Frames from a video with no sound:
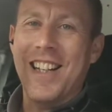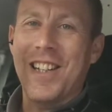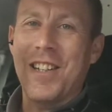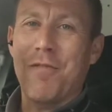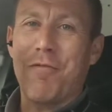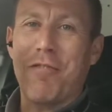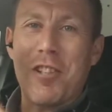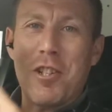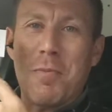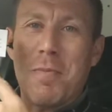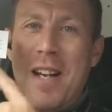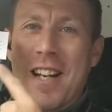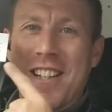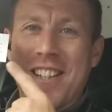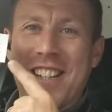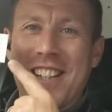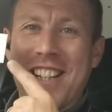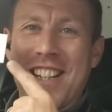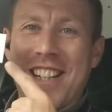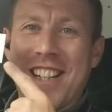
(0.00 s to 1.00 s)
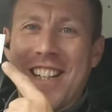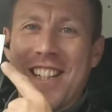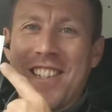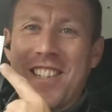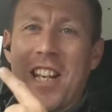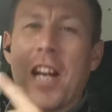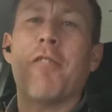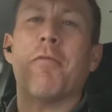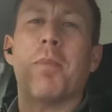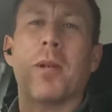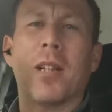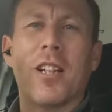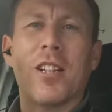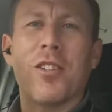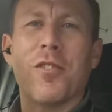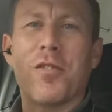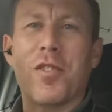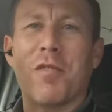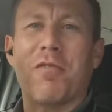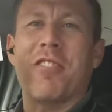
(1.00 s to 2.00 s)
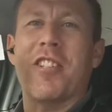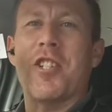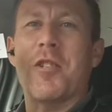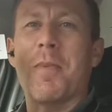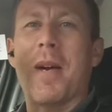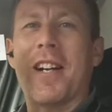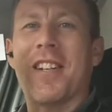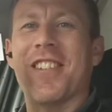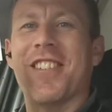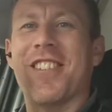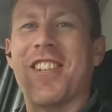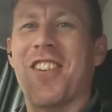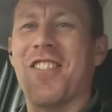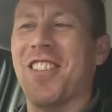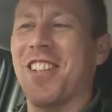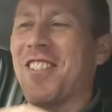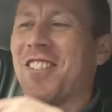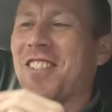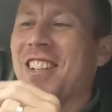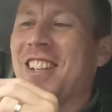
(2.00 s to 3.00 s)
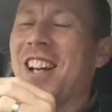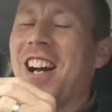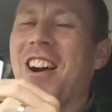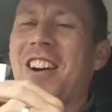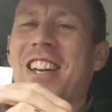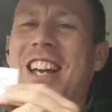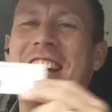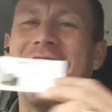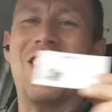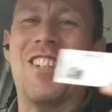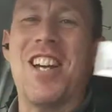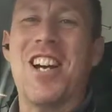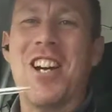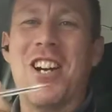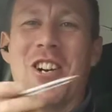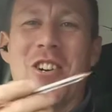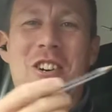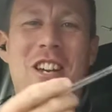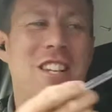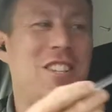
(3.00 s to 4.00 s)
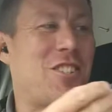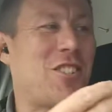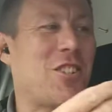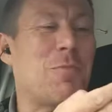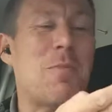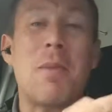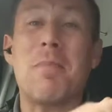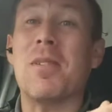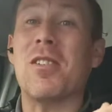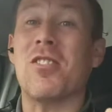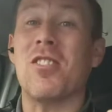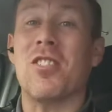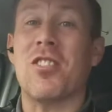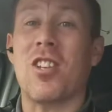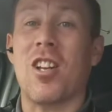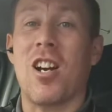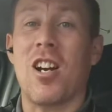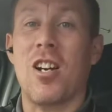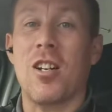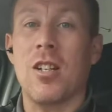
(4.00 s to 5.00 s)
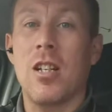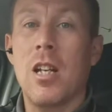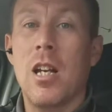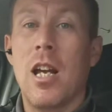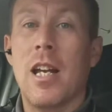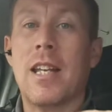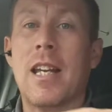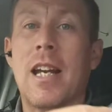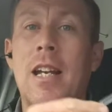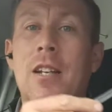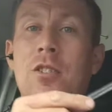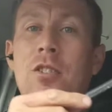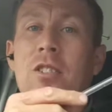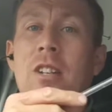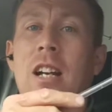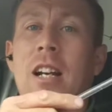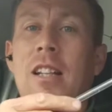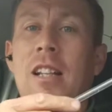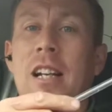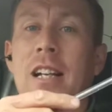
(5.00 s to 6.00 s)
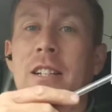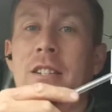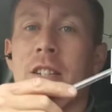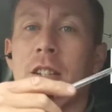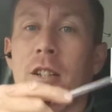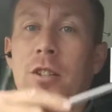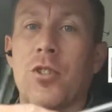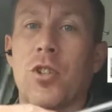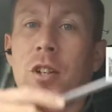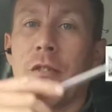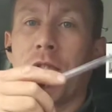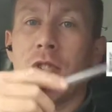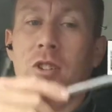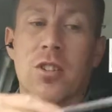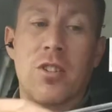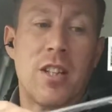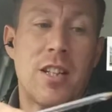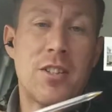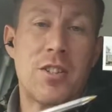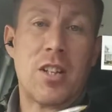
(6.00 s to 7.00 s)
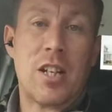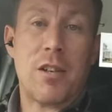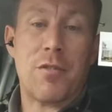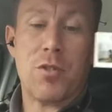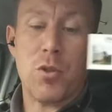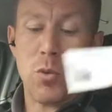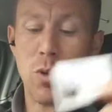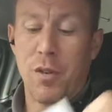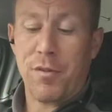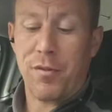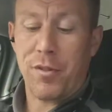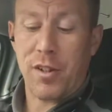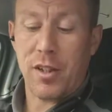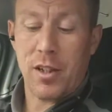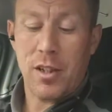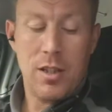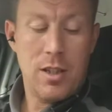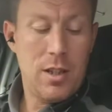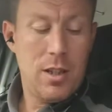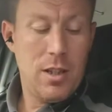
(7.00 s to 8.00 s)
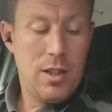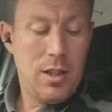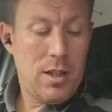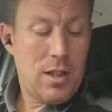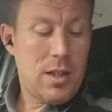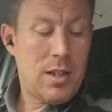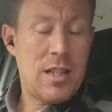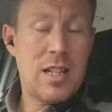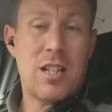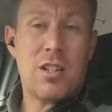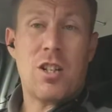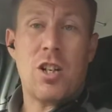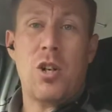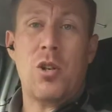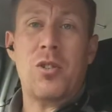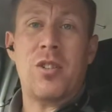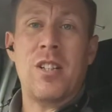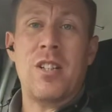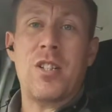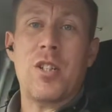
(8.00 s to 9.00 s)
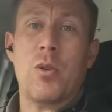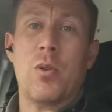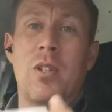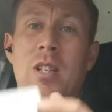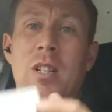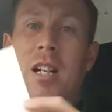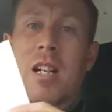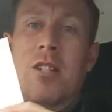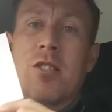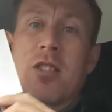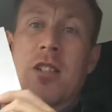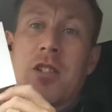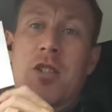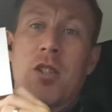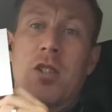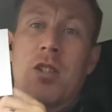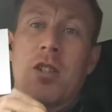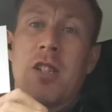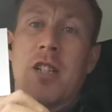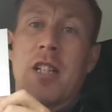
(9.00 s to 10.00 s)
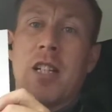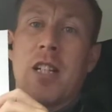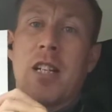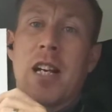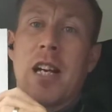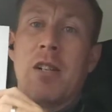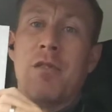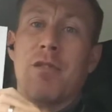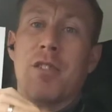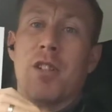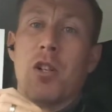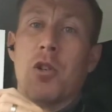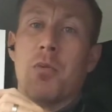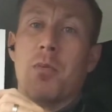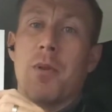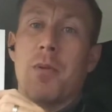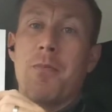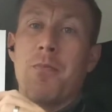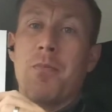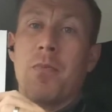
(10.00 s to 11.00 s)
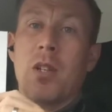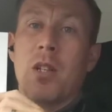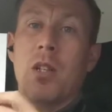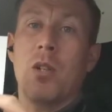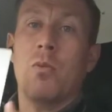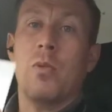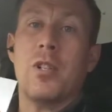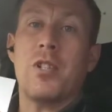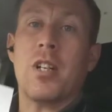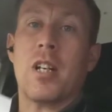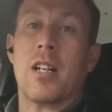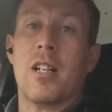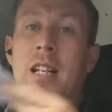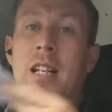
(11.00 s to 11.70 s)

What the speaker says: Fridge magnet, everybody loves a fridge magnet, don't they? Okay, so it's just my business card, again just highlighting the services that I have to offer, and that goes into a nice little envelope which I can